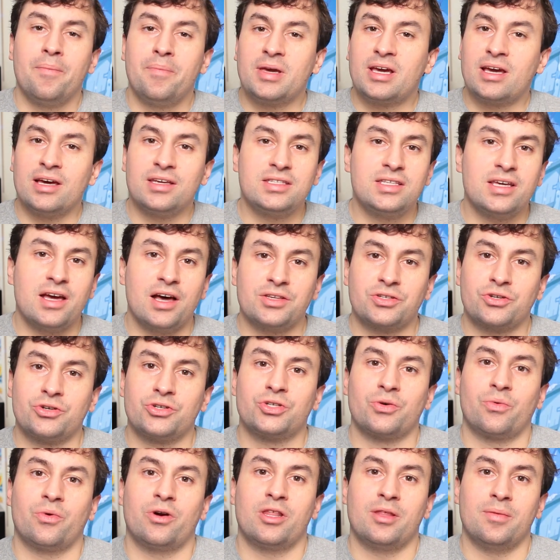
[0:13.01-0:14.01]
Because the
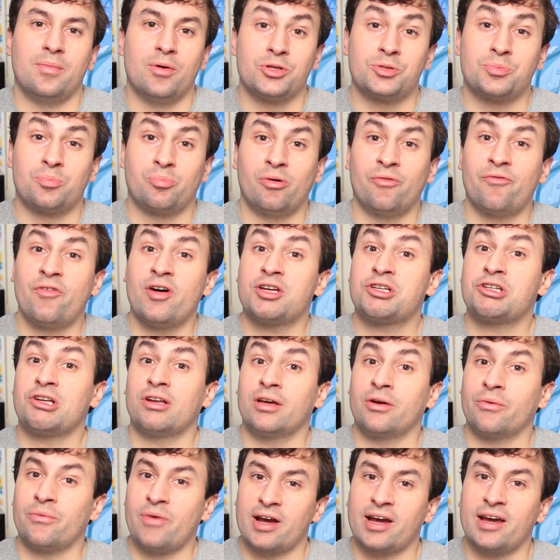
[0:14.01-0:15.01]
Oscars are one of the most
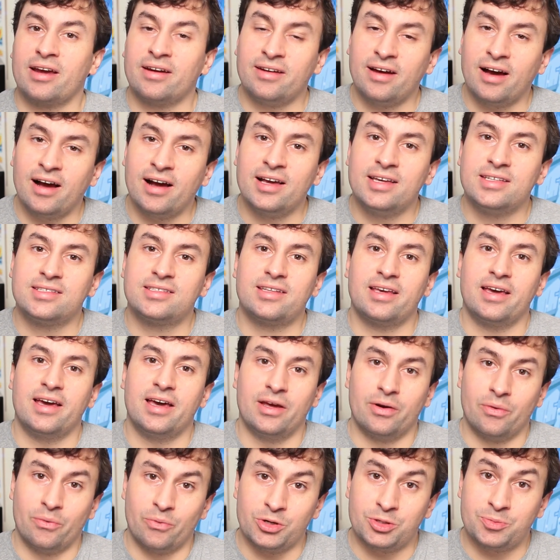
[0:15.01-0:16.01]
professionally recognized
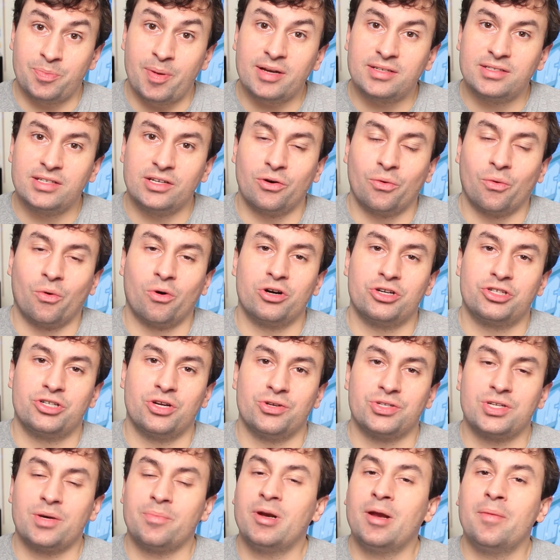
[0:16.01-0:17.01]
and respected award
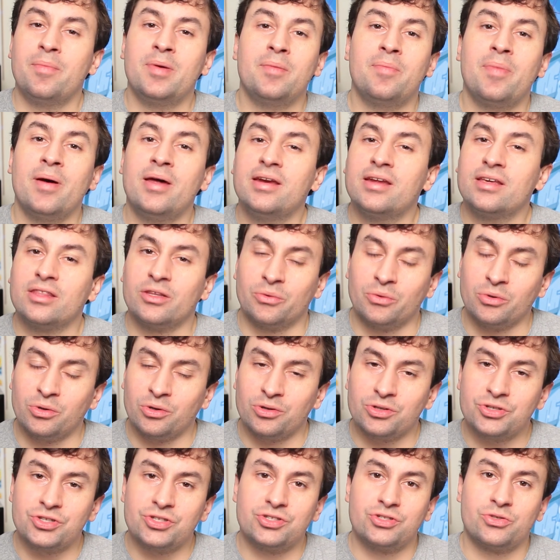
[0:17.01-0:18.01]
shows, I'm going to be bending the
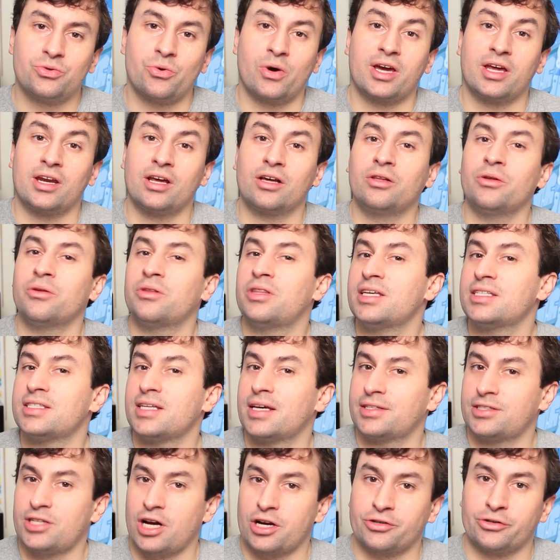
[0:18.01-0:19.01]
rules so I can include things
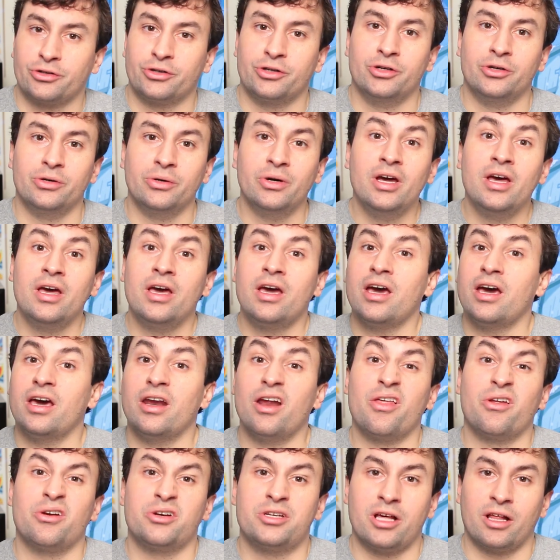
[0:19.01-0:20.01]
like Doctor Who and
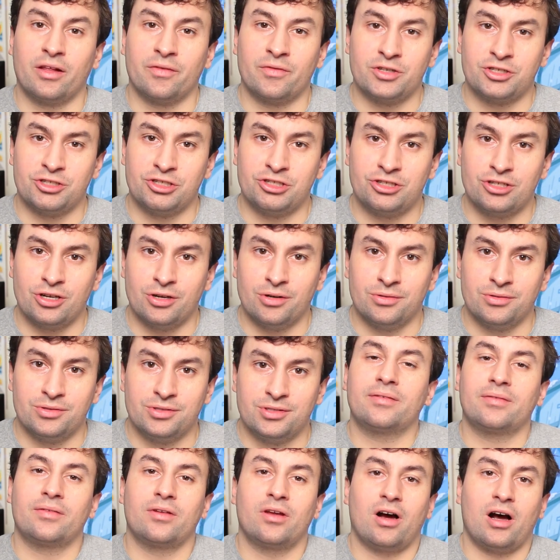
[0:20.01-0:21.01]
other television
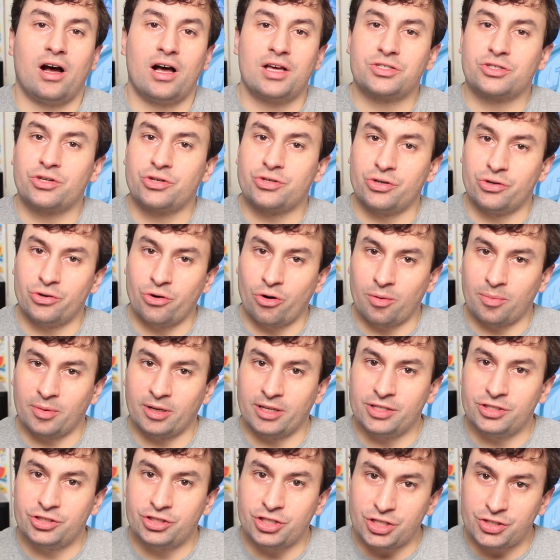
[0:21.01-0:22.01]
shows. Oscars are
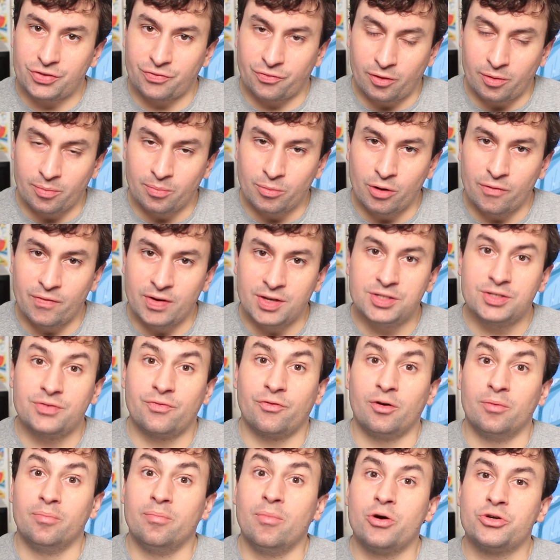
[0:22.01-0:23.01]
normally just for movies,
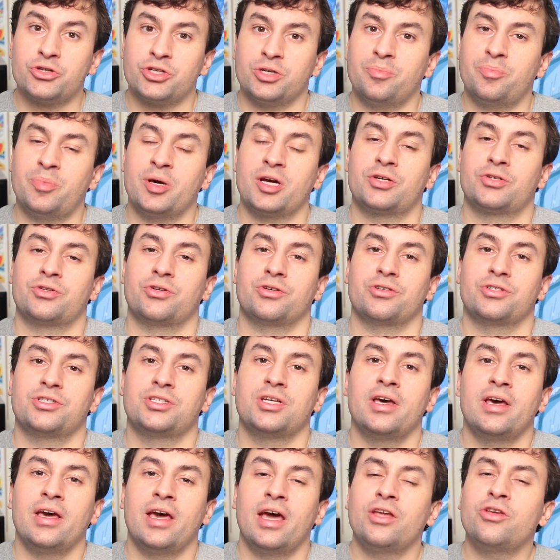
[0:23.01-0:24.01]
for motion
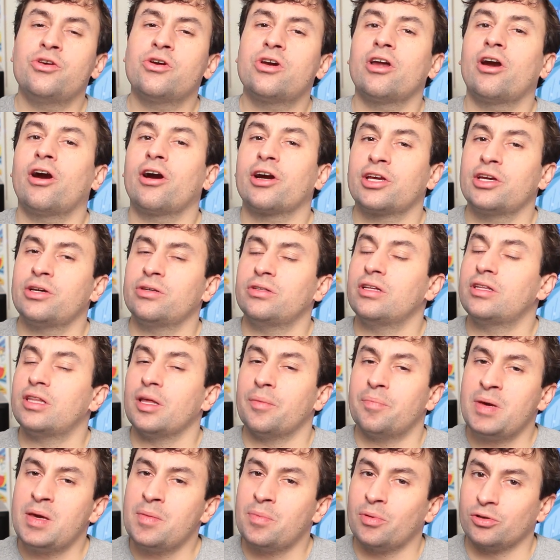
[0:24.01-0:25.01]
pictures, and you could argue that
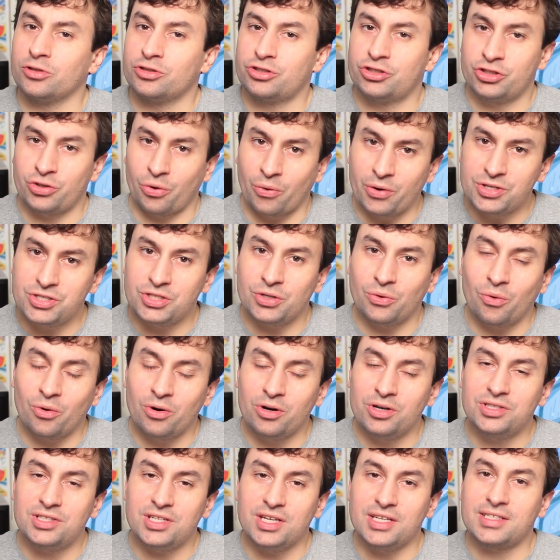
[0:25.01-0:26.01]
the People's Choice
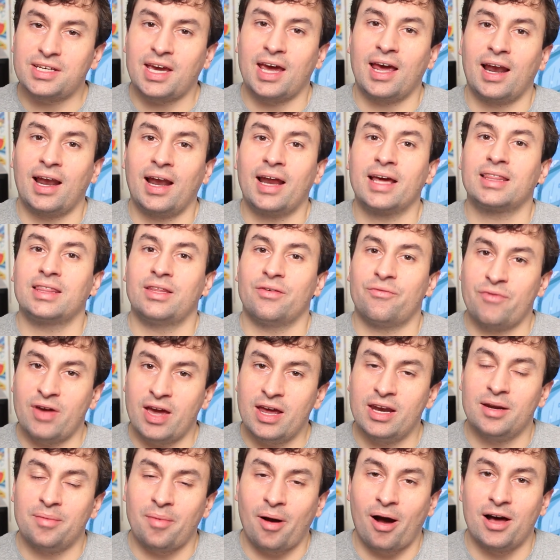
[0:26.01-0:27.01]
Awards is kind of like the
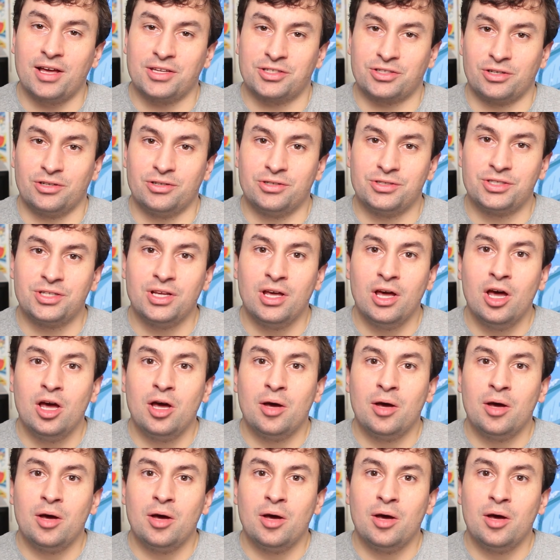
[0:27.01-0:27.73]
fandom Oscars,